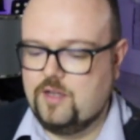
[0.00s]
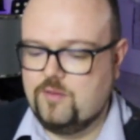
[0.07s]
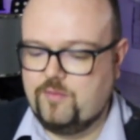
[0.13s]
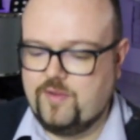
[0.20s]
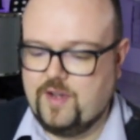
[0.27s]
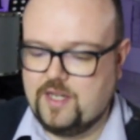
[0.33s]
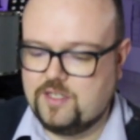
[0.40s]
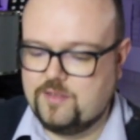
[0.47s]

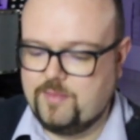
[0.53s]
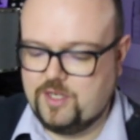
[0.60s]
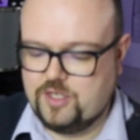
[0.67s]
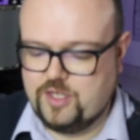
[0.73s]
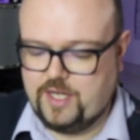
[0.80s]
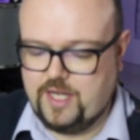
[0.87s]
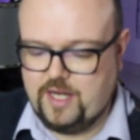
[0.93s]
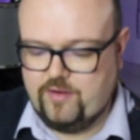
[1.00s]
We've had some
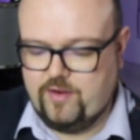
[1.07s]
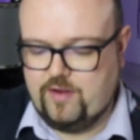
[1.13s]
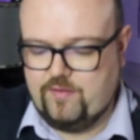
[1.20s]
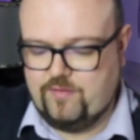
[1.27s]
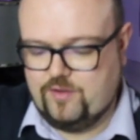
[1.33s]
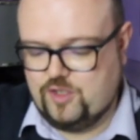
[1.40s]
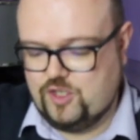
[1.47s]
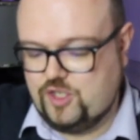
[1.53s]
extra gear in
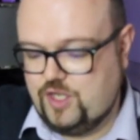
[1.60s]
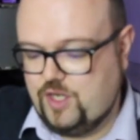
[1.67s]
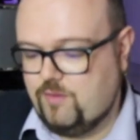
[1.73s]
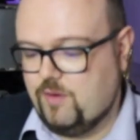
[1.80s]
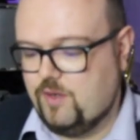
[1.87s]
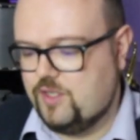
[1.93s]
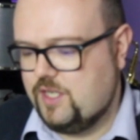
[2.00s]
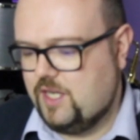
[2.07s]
for the
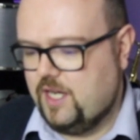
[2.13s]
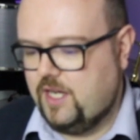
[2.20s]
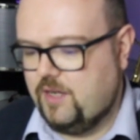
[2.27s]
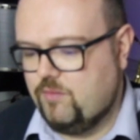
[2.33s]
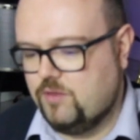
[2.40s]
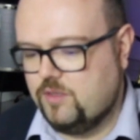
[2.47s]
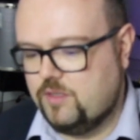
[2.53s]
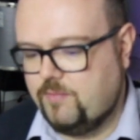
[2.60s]
shoot, which I
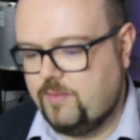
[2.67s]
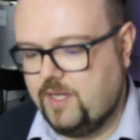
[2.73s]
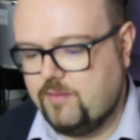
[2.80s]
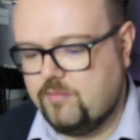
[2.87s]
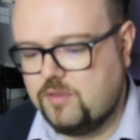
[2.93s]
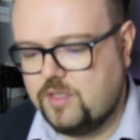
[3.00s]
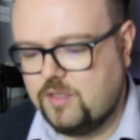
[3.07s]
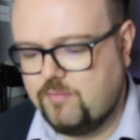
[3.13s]
want to be
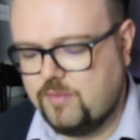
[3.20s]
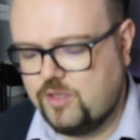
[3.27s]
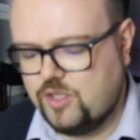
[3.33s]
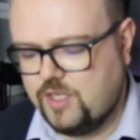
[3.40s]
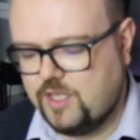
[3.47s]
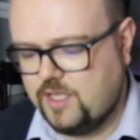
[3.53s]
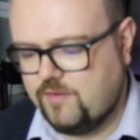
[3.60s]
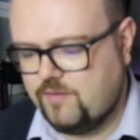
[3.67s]
able to...
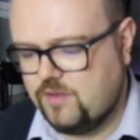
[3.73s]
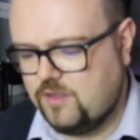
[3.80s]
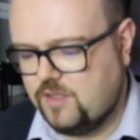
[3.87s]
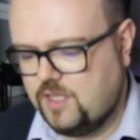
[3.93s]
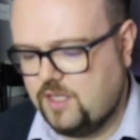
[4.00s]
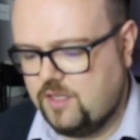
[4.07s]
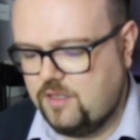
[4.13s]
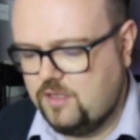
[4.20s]
Should I have done
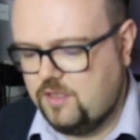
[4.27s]
that?